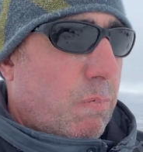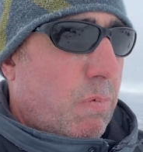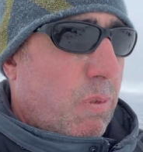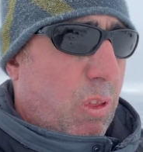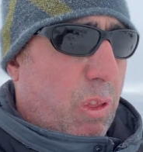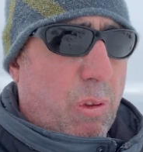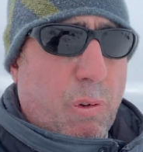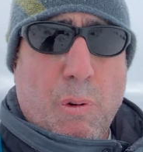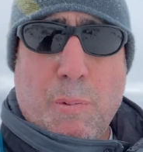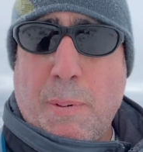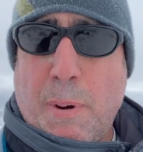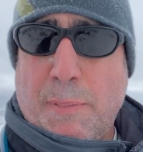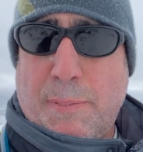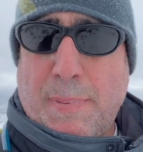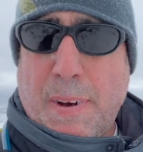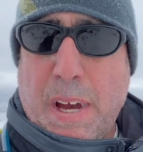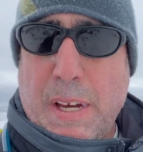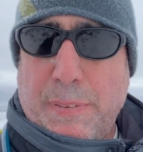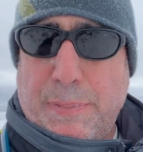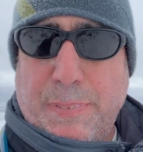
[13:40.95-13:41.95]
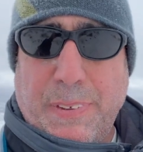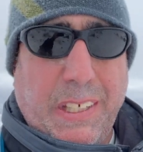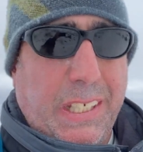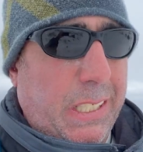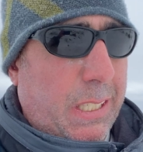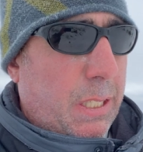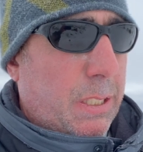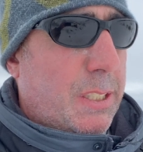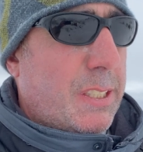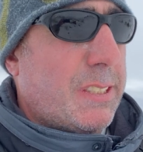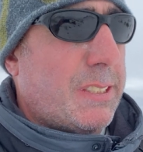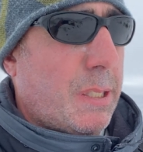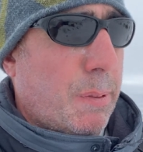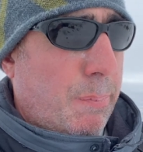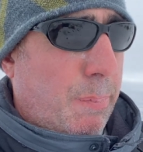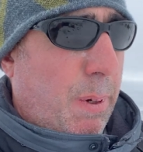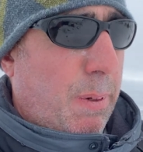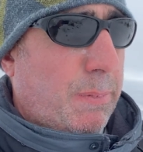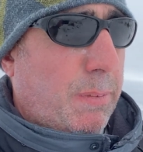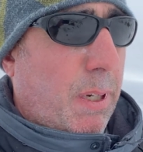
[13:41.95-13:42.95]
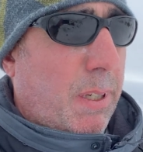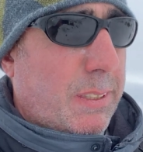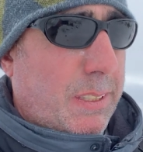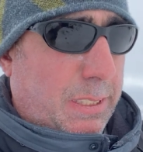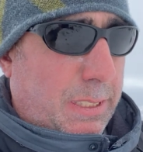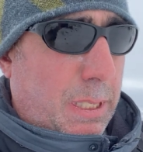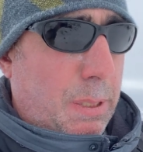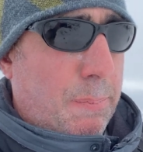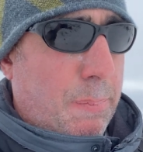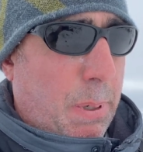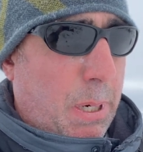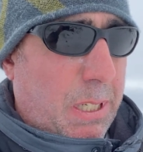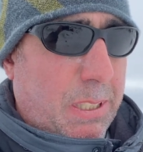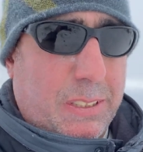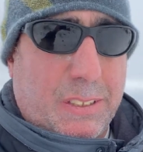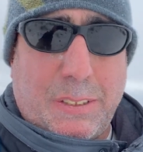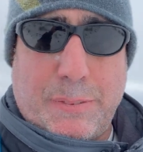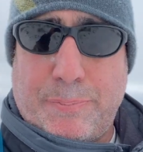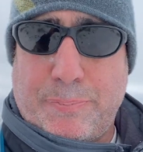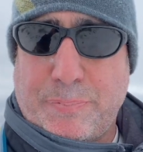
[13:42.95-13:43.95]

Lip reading: through about 5 feet just above all the deep parts.